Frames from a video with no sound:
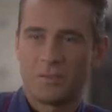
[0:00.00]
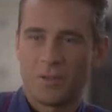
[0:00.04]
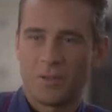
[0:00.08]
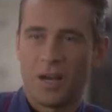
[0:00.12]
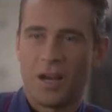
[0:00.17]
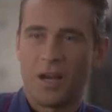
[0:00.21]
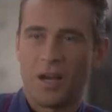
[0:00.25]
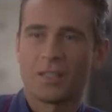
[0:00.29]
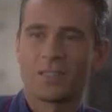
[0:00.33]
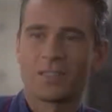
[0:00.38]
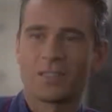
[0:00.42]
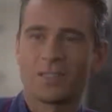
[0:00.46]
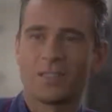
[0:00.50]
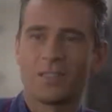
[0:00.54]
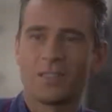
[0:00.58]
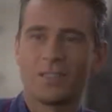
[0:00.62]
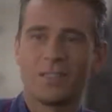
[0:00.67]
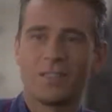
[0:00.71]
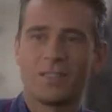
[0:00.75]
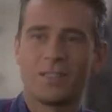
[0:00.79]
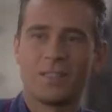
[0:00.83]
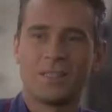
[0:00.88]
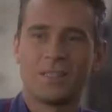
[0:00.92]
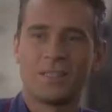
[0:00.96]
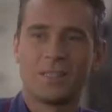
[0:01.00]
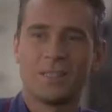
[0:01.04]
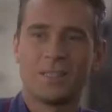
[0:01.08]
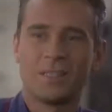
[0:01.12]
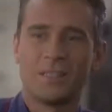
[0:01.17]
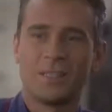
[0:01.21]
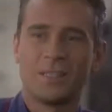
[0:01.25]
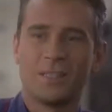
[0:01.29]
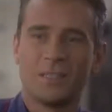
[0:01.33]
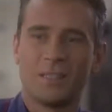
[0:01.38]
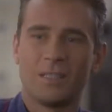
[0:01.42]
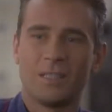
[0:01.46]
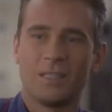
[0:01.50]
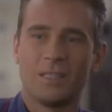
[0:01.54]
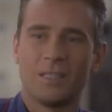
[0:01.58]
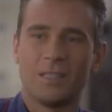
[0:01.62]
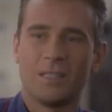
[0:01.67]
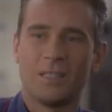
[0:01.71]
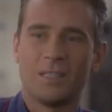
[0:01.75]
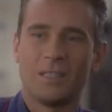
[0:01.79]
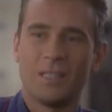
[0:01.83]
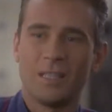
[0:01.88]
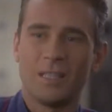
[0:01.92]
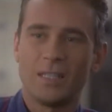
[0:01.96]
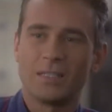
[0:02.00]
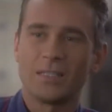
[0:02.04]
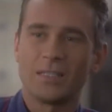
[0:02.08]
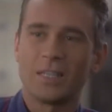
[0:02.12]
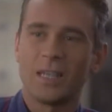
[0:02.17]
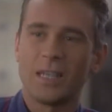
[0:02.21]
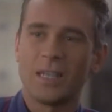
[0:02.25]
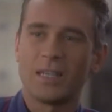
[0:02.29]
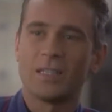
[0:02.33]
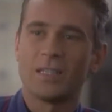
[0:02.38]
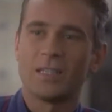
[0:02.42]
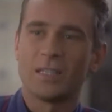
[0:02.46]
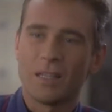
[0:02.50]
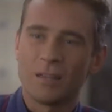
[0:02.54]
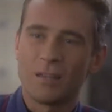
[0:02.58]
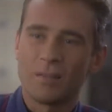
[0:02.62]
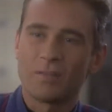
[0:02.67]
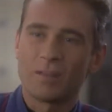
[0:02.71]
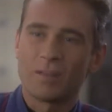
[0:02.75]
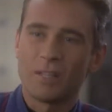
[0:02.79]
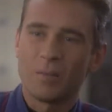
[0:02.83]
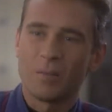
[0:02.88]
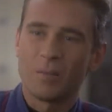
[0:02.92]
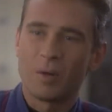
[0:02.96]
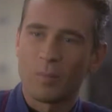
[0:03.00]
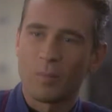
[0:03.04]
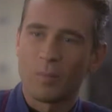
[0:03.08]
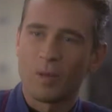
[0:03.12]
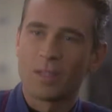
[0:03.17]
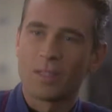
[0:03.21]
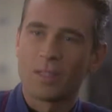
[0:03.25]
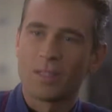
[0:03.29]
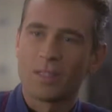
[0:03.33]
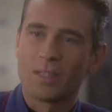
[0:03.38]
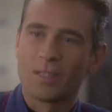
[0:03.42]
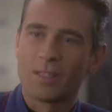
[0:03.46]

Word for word: Phlox, is a lovely woman.